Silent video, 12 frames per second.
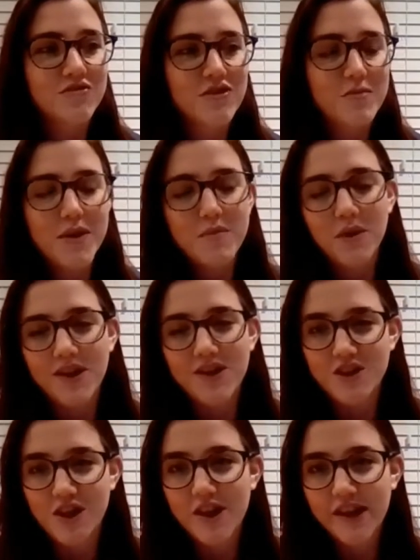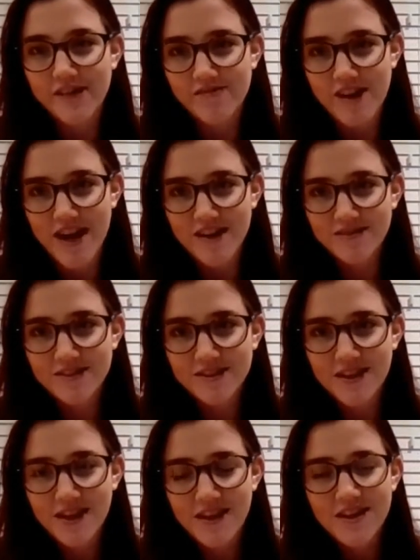through people like joking around.
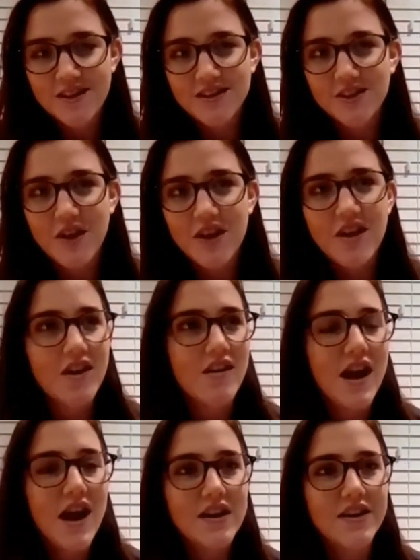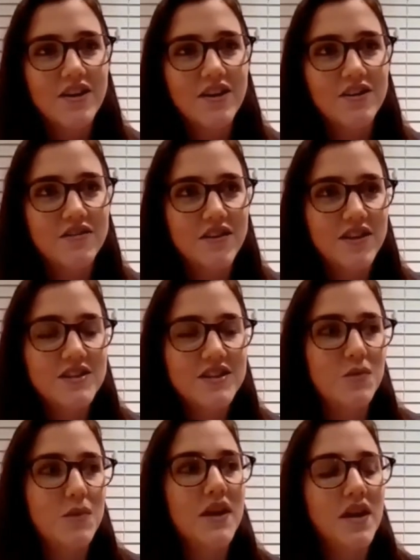So I know I had at
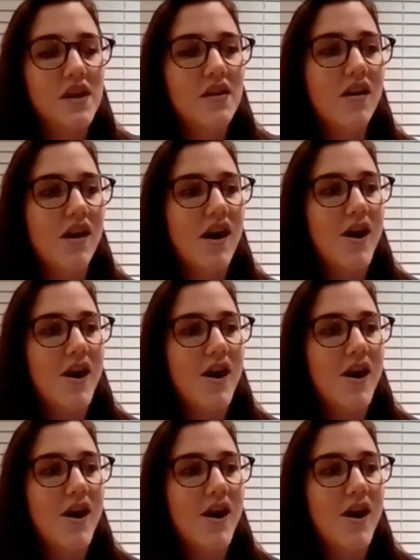university when I got